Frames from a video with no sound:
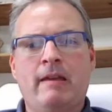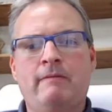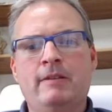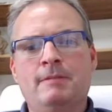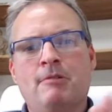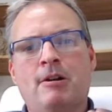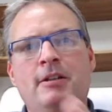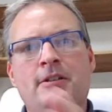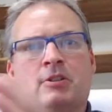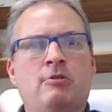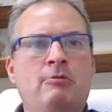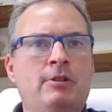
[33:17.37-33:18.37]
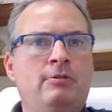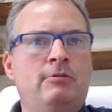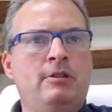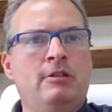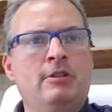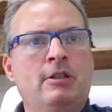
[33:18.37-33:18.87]
And this product's going to
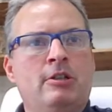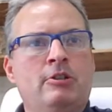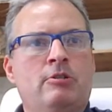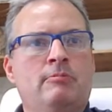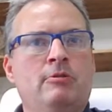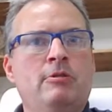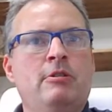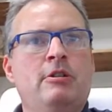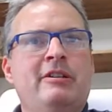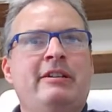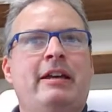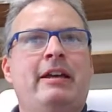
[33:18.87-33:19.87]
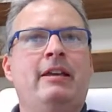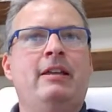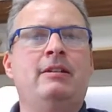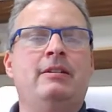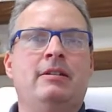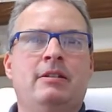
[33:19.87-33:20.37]
another customer,
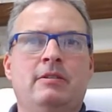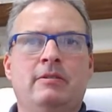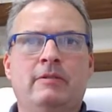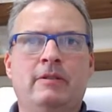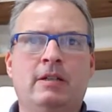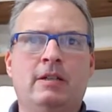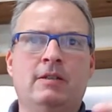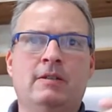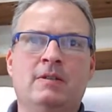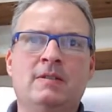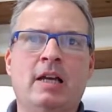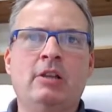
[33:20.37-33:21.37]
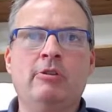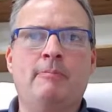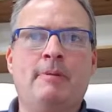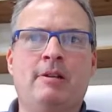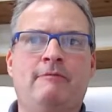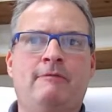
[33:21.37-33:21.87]
and the seller
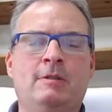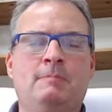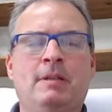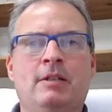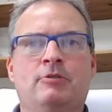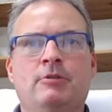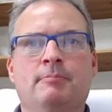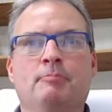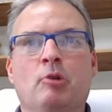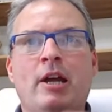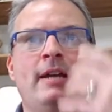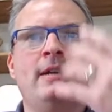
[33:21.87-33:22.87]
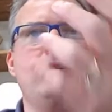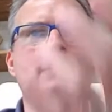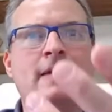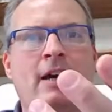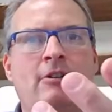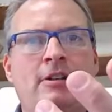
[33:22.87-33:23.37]
benefits because their brand
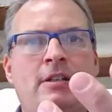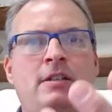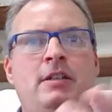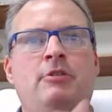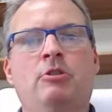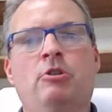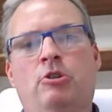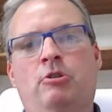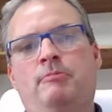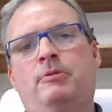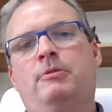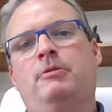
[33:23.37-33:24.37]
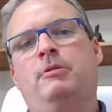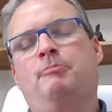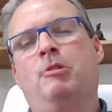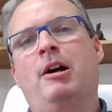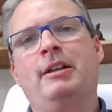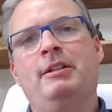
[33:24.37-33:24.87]
is out in another home. The
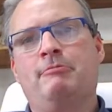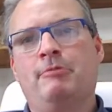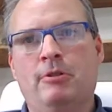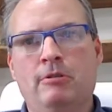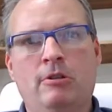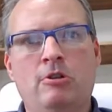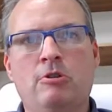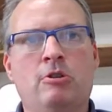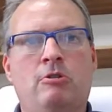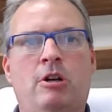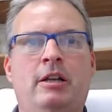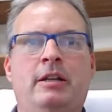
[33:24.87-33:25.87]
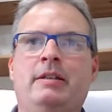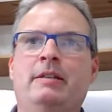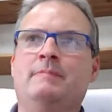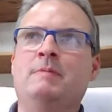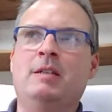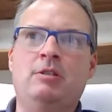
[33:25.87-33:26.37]
product with their logo on it
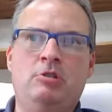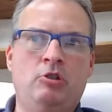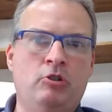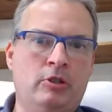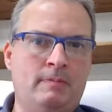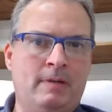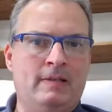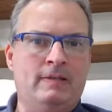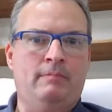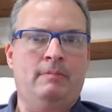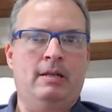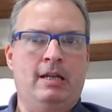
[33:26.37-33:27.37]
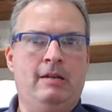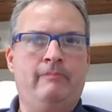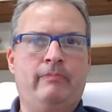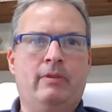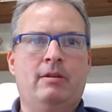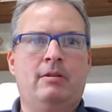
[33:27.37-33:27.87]
is being used by somebody,
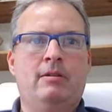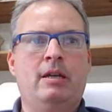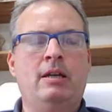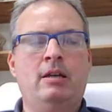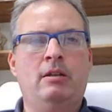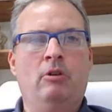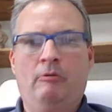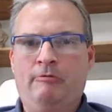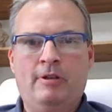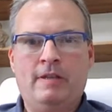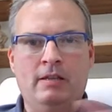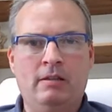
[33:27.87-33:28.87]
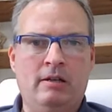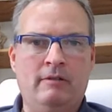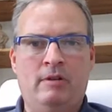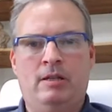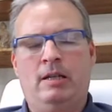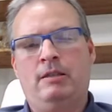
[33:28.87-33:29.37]
and hopefully they
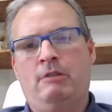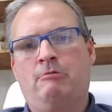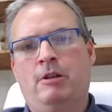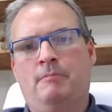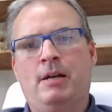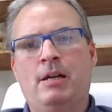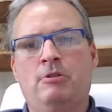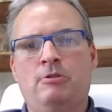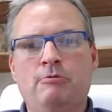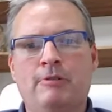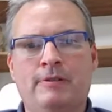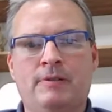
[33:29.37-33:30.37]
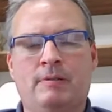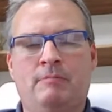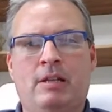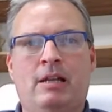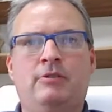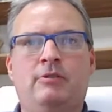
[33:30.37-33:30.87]
love it and they want to buy a new one
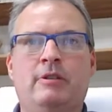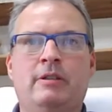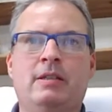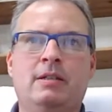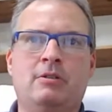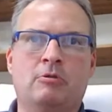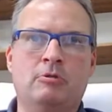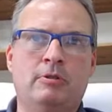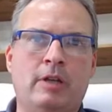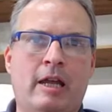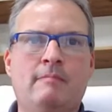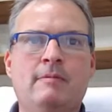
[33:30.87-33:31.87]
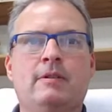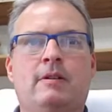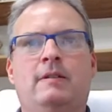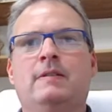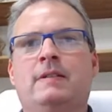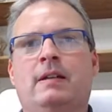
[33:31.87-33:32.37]
someday. So then they go to
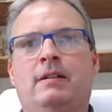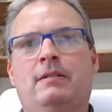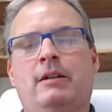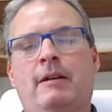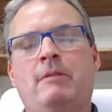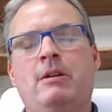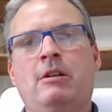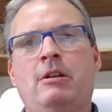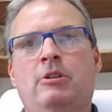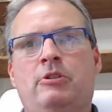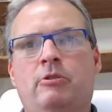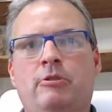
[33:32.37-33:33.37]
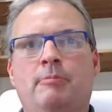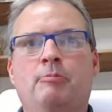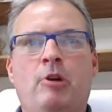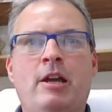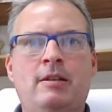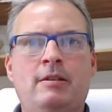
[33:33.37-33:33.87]
Amazon the second time. So the
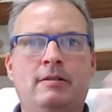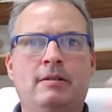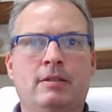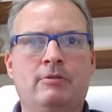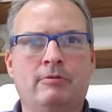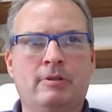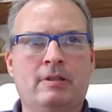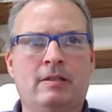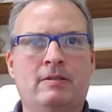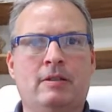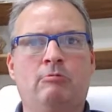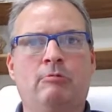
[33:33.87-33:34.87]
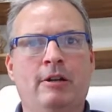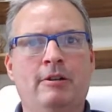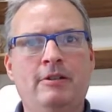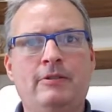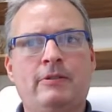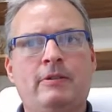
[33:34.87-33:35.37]
brand gets
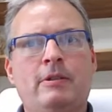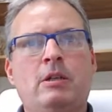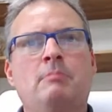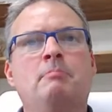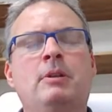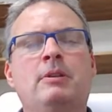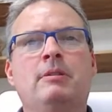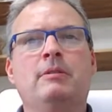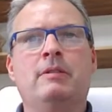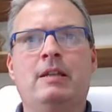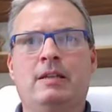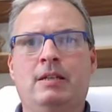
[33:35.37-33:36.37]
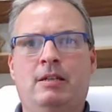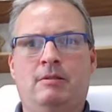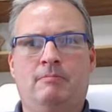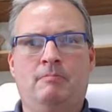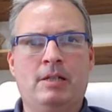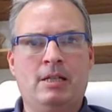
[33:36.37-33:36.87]
awareness, but they
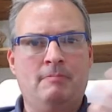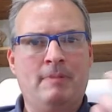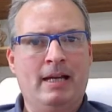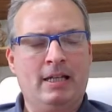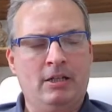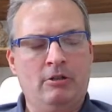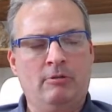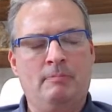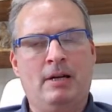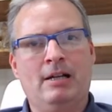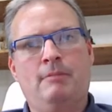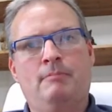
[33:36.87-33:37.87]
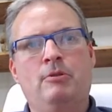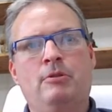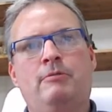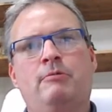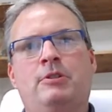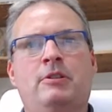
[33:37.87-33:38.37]
get money back into their
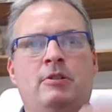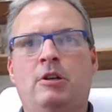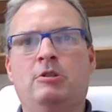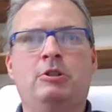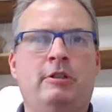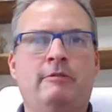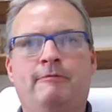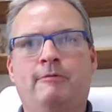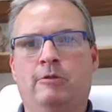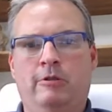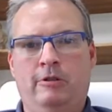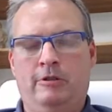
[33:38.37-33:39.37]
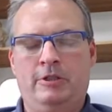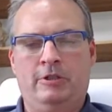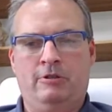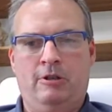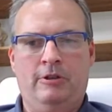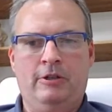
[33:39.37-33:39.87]
pocketbooks, which is all good for
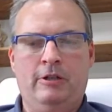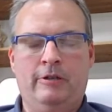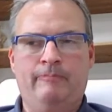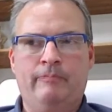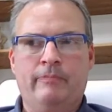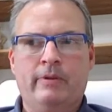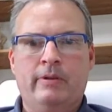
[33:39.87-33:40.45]
all the